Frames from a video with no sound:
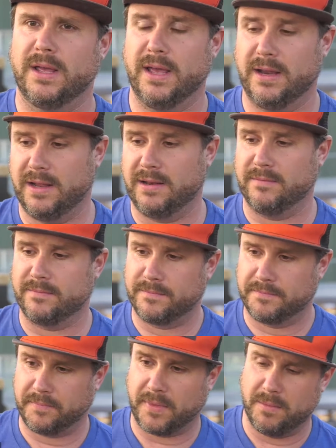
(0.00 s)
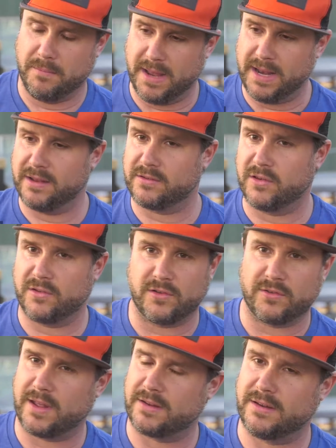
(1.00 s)
and in many
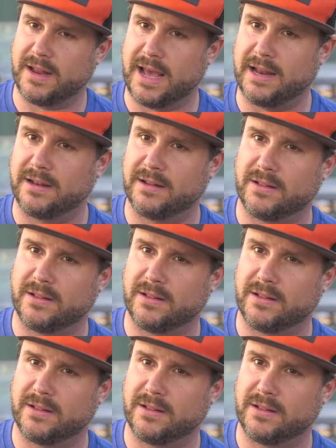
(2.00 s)
instances that's not